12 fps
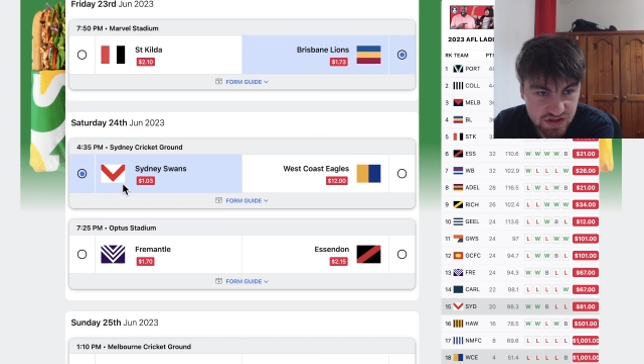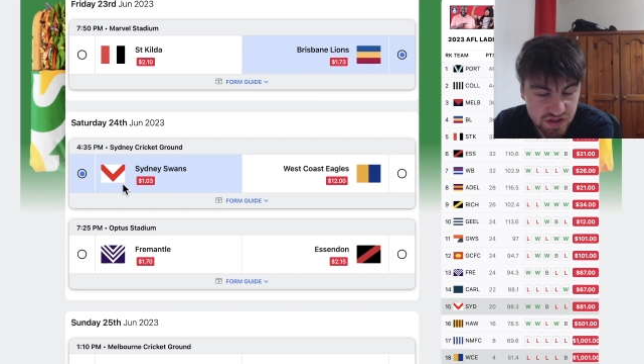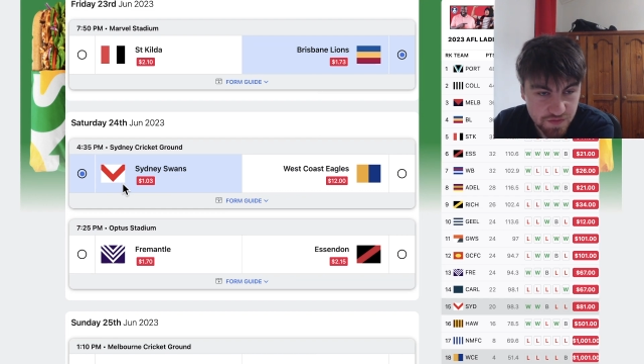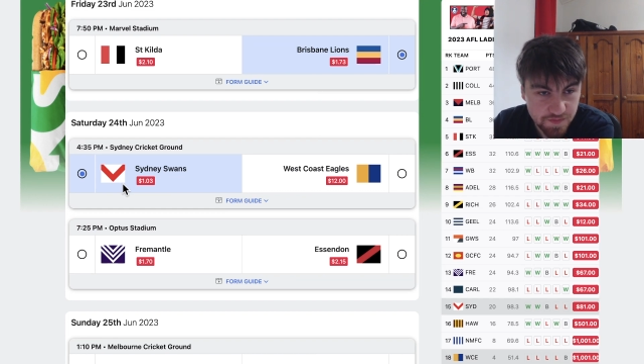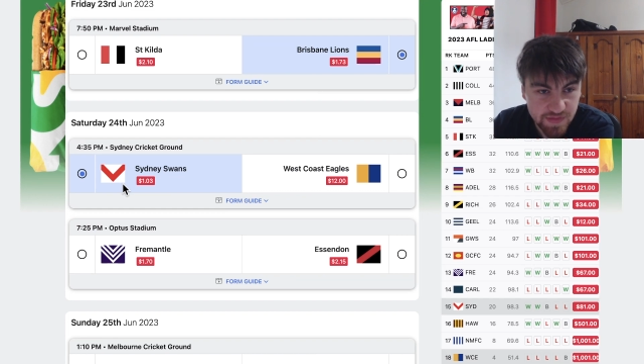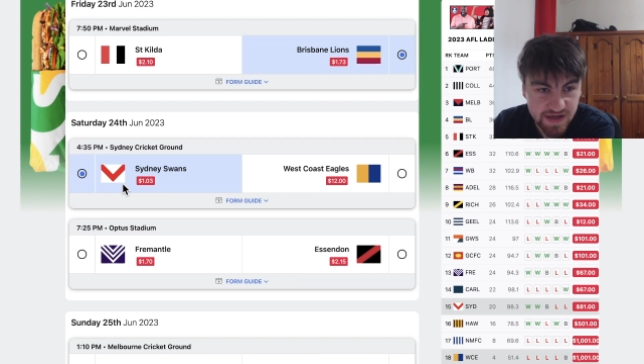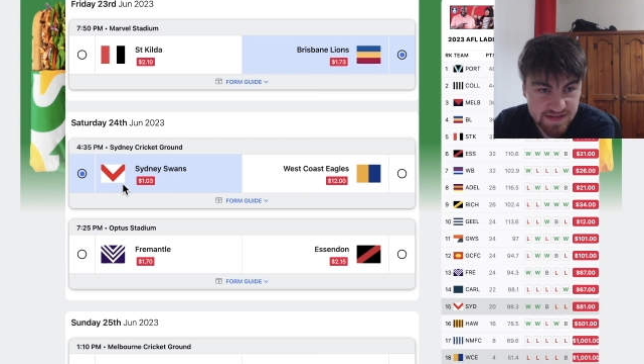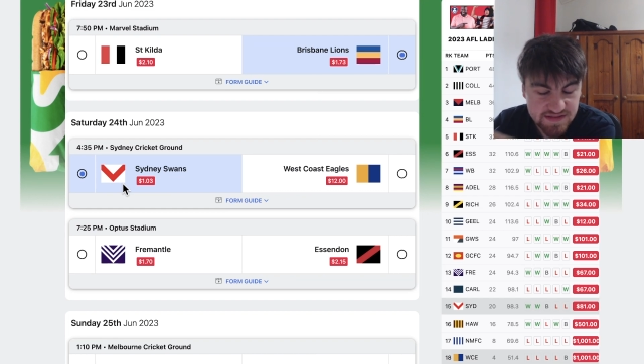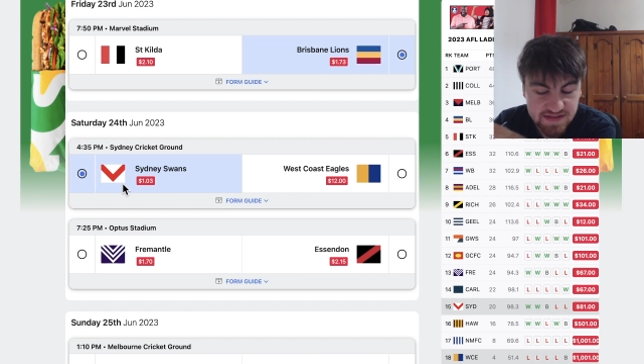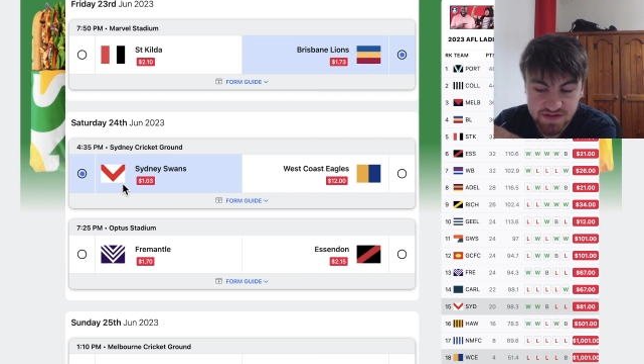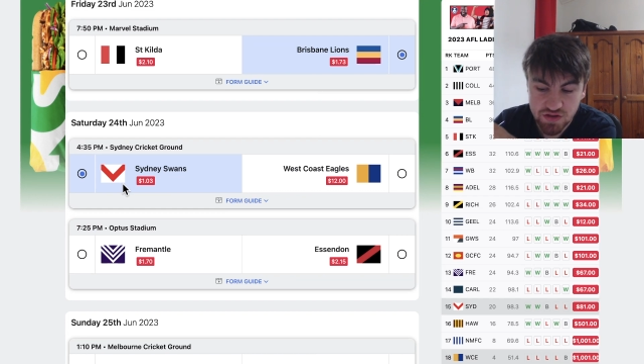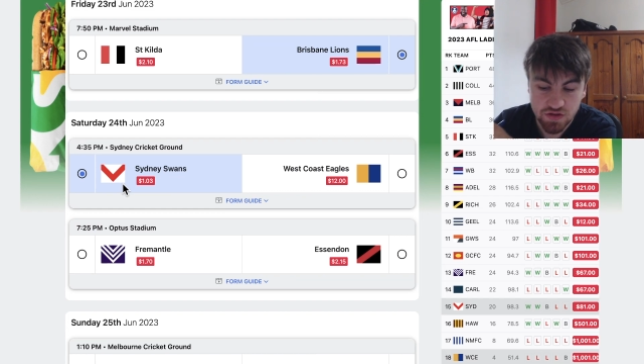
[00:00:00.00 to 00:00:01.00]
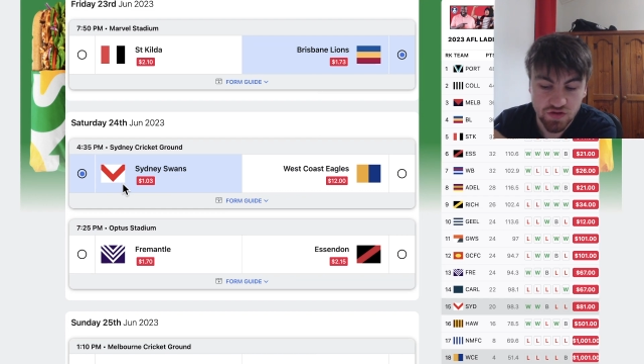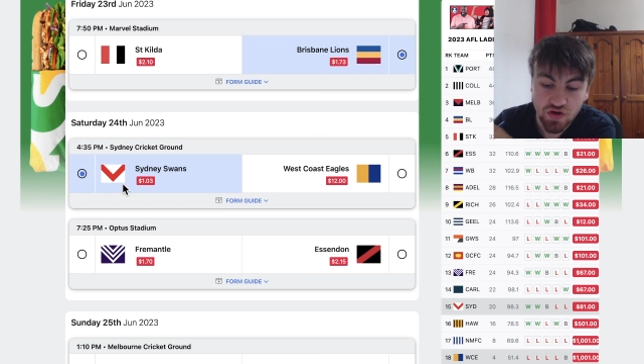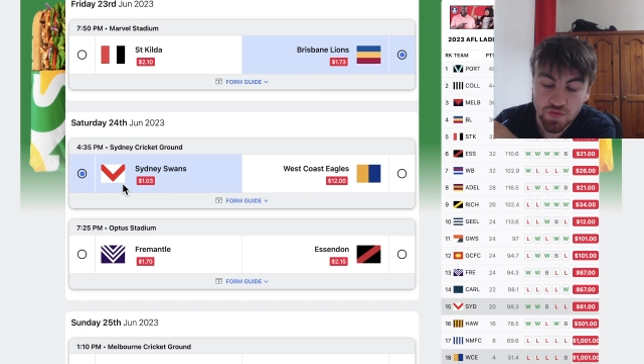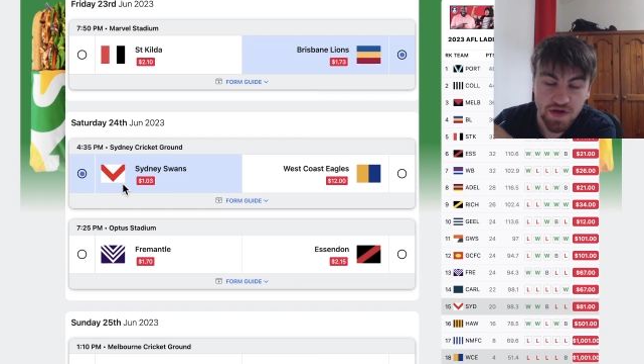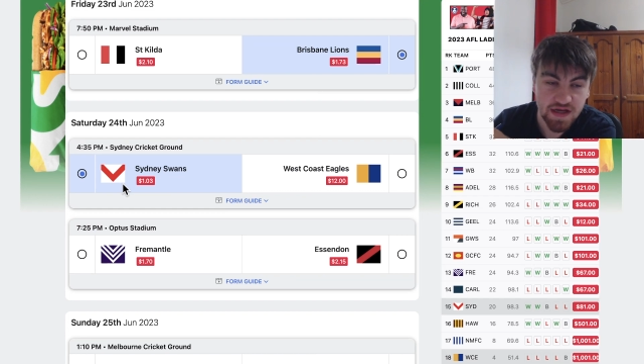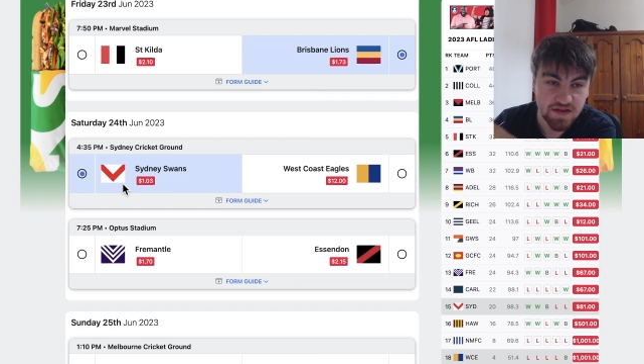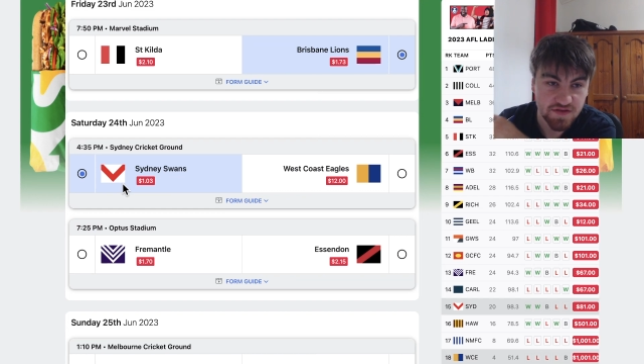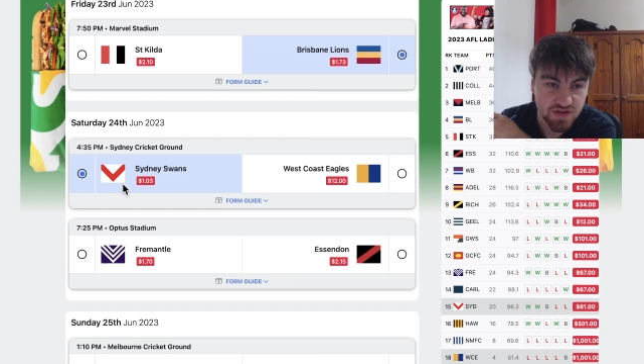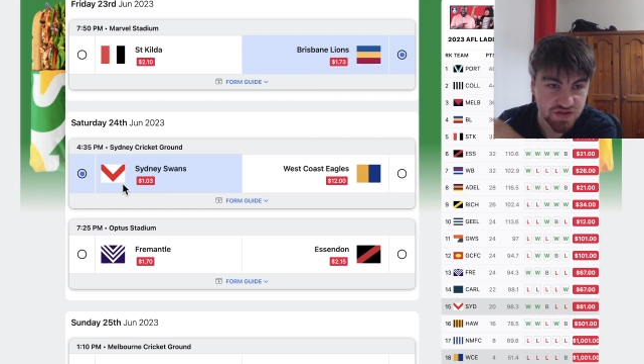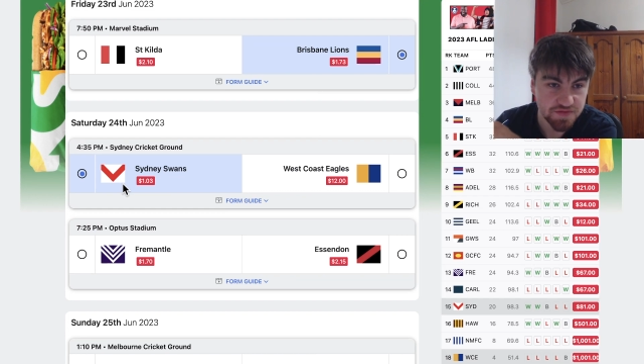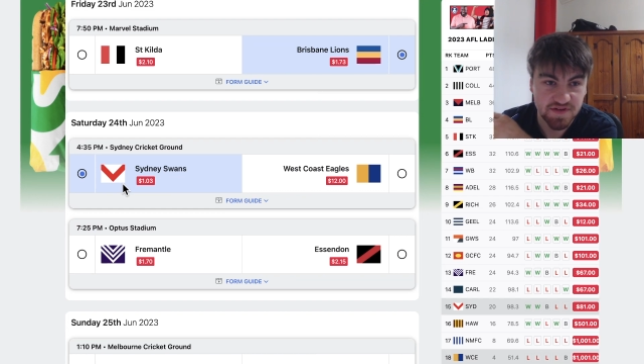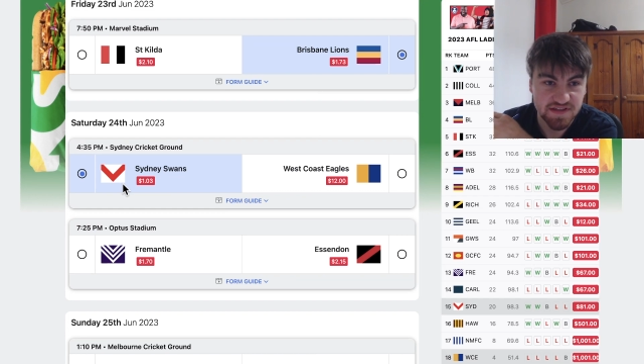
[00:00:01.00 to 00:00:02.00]
you might see John Longmire
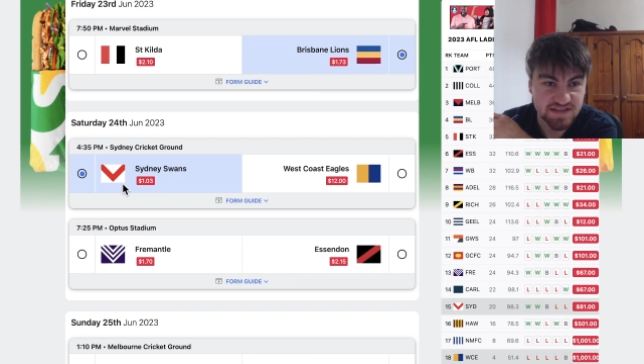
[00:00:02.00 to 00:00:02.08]
legitimately